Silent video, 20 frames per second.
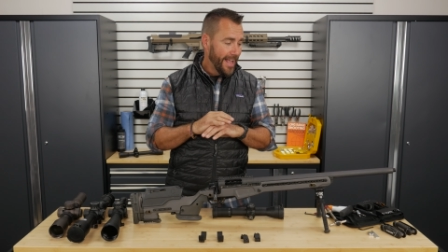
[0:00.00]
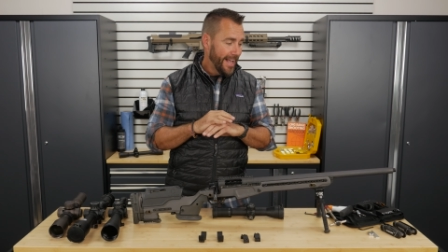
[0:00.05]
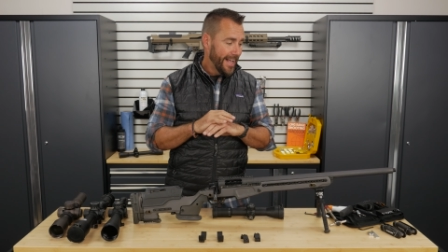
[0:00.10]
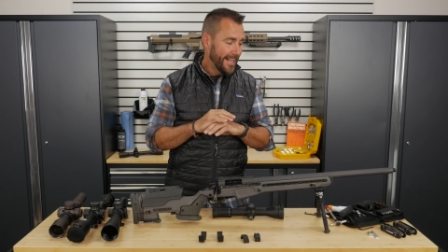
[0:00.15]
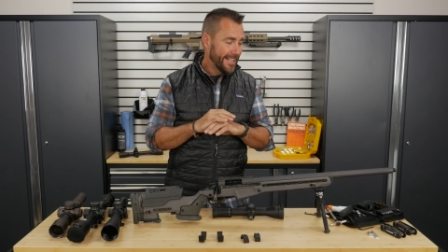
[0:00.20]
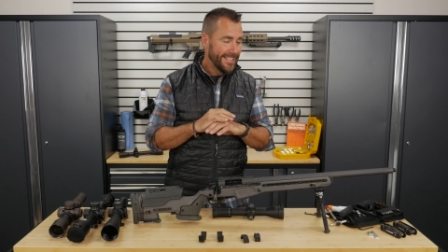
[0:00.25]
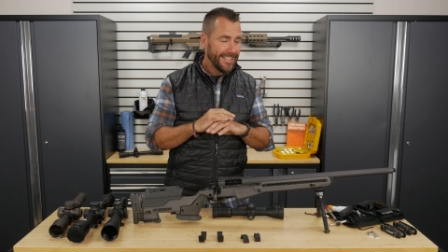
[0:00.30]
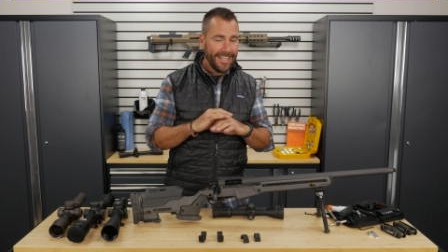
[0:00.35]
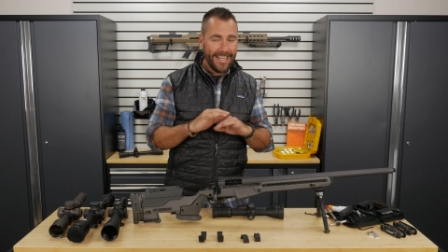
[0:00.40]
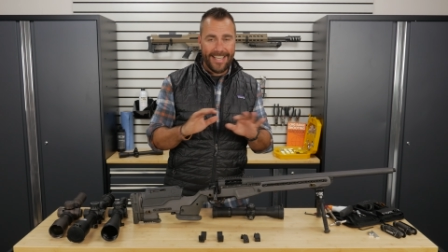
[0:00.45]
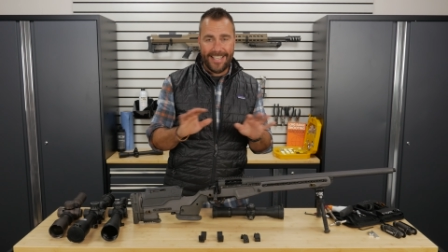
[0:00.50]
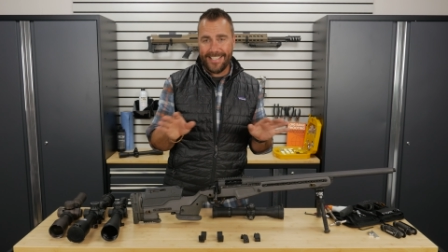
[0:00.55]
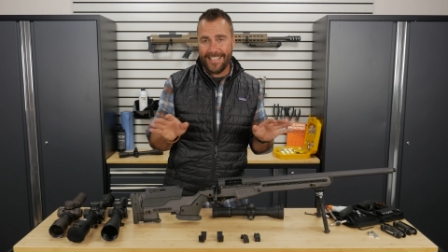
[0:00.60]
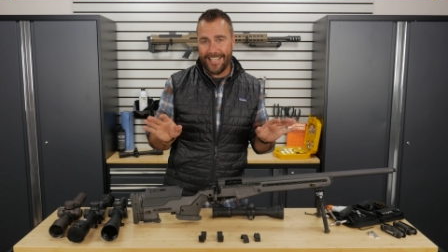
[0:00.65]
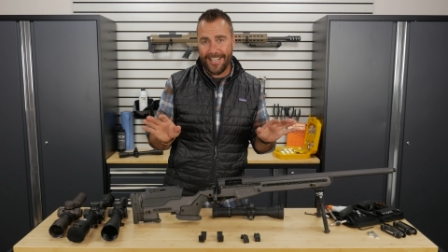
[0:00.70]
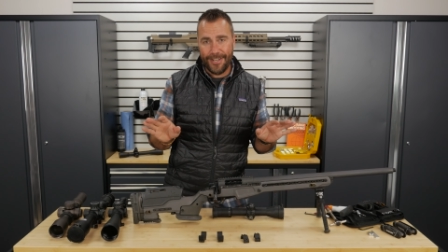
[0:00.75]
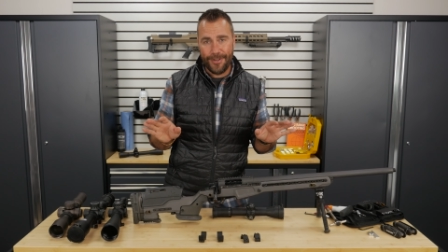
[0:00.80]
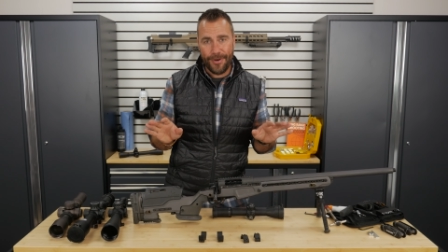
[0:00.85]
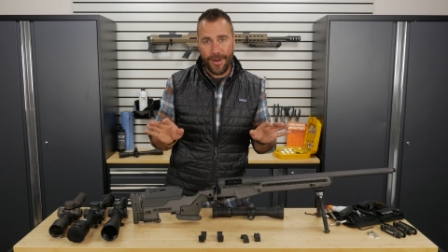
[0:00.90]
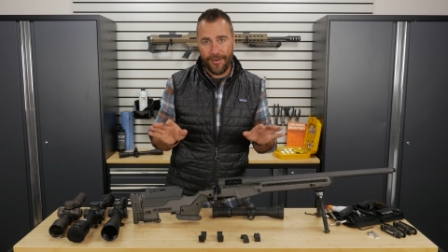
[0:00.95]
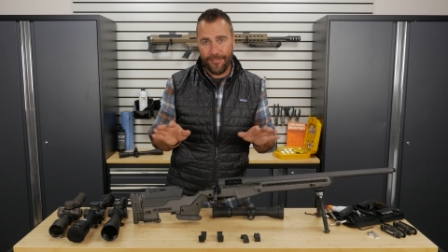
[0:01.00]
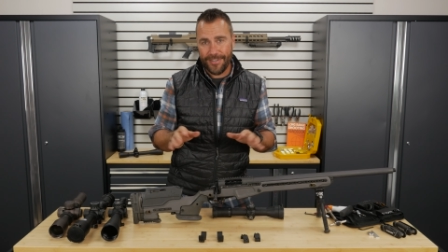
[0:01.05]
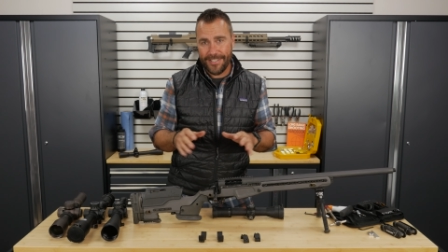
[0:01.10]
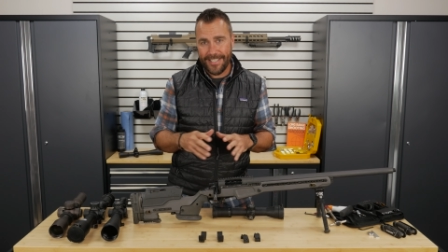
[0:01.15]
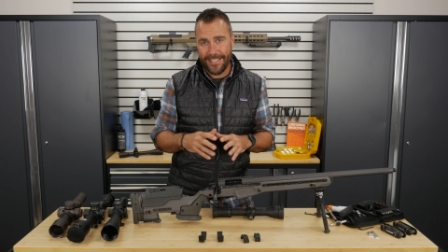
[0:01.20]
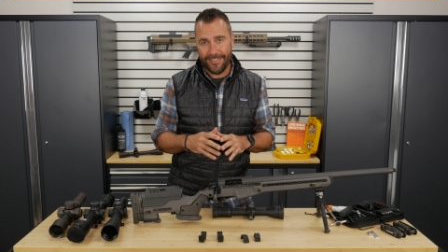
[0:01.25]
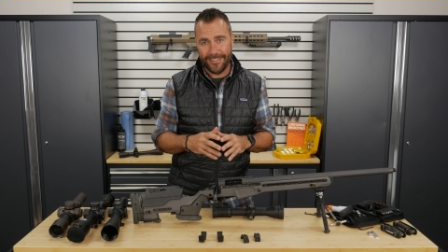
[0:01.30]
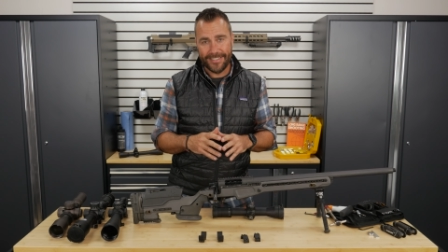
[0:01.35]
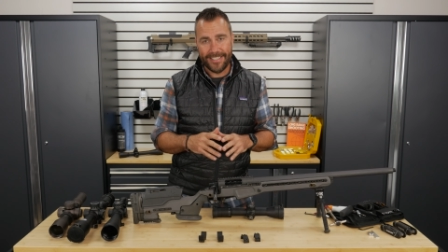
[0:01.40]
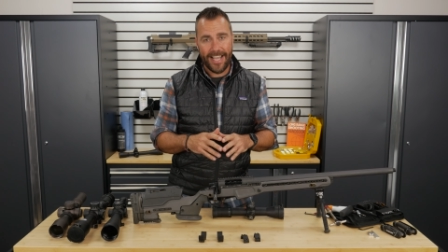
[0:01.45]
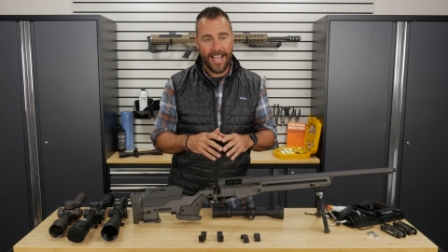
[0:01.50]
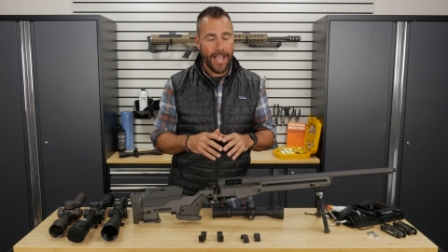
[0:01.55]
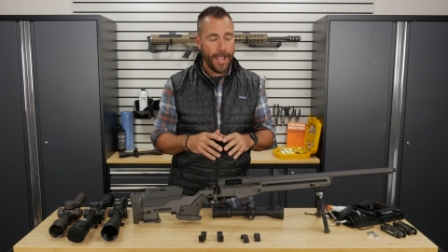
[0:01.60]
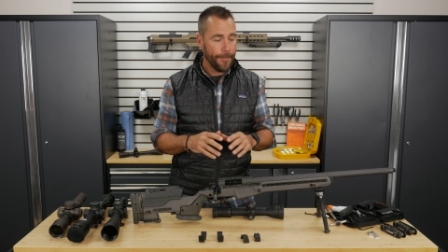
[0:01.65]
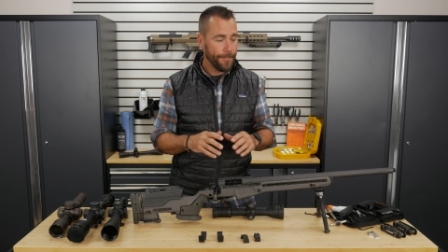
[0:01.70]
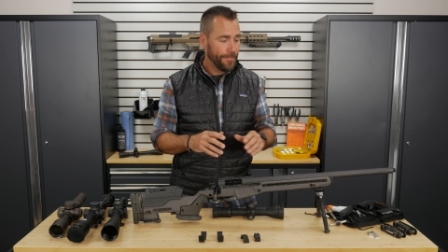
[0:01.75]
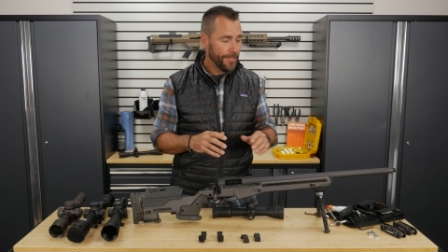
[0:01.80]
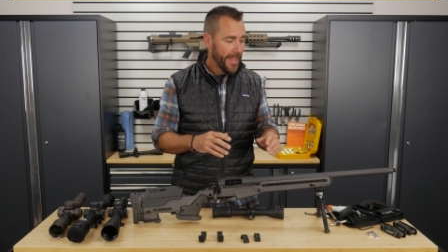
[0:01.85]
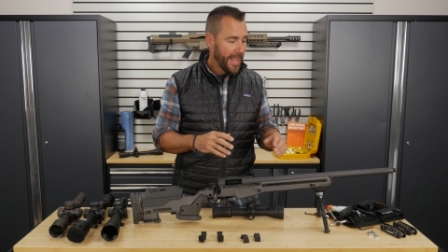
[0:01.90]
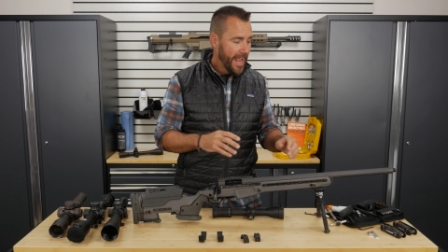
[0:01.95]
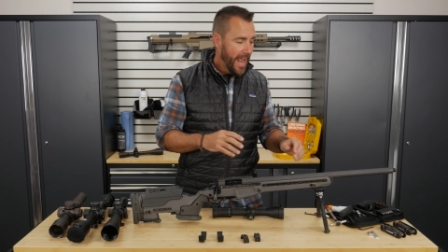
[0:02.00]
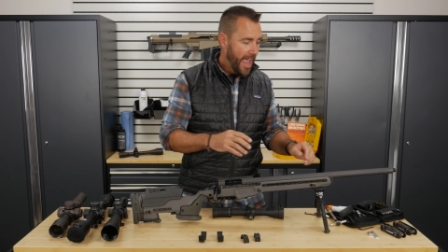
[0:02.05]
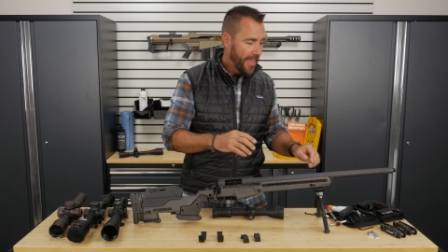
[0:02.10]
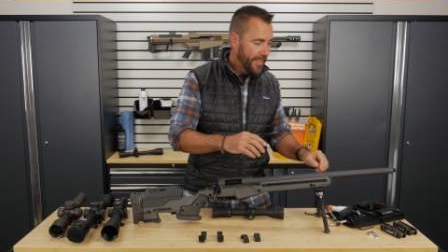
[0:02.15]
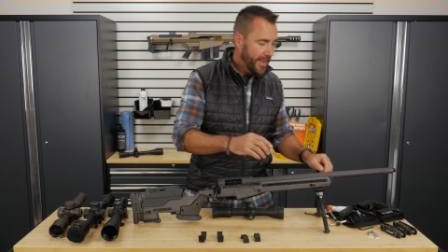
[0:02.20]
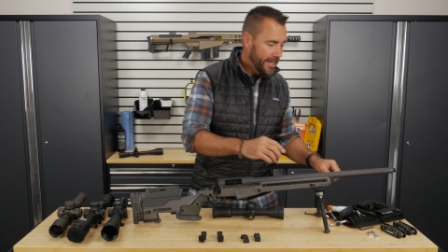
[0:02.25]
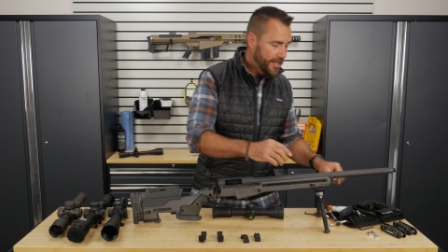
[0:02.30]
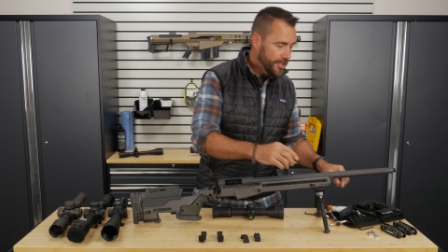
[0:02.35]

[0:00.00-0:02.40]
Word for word: it's easy to do every single time and that